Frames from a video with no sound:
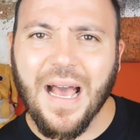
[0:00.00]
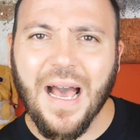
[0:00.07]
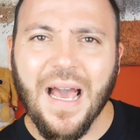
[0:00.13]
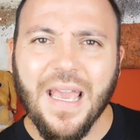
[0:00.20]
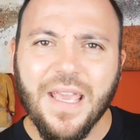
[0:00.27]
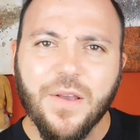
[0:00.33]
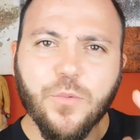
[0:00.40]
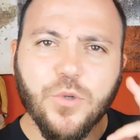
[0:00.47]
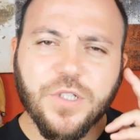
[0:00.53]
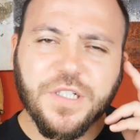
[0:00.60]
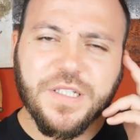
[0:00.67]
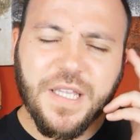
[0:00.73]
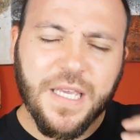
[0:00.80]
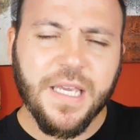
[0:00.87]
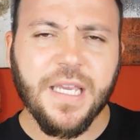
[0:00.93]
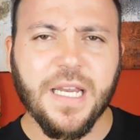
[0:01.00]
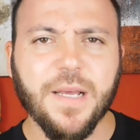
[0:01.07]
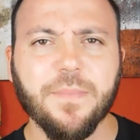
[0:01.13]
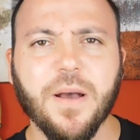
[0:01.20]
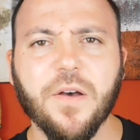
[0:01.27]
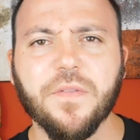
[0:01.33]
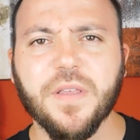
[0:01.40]
I was thinking
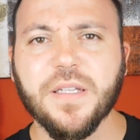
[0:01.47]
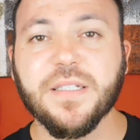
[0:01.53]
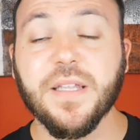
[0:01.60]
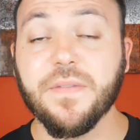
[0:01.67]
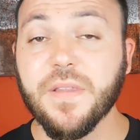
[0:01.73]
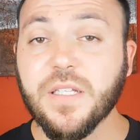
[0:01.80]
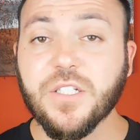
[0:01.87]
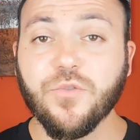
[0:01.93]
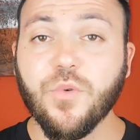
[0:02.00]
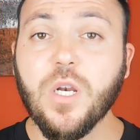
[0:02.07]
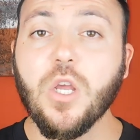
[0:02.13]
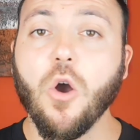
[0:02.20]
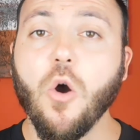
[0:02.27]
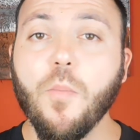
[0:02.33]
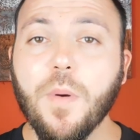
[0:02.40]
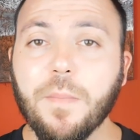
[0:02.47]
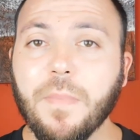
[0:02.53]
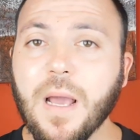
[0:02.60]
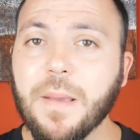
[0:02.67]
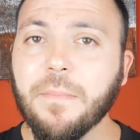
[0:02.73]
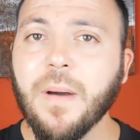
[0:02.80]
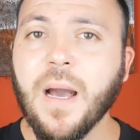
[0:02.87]
about this, and this really opened
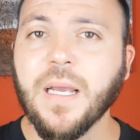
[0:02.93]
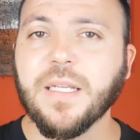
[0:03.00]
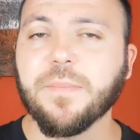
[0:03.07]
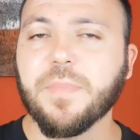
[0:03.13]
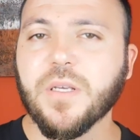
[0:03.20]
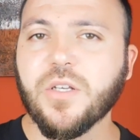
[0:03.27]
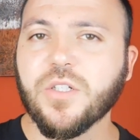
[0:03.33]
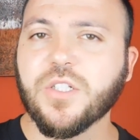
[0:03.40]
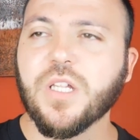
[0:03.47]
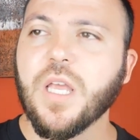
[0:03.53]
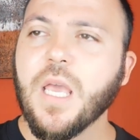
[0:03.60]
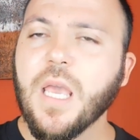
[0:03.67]
my mind, because